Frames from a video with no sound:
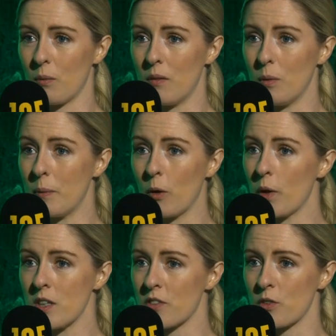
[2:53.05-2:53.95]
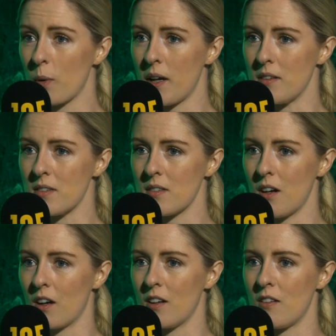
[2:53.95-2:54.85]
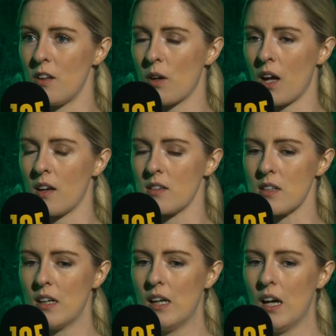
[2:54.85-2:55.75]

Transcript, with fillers: we'll, we'll be going different ways, yeah. Ireland and the UK. And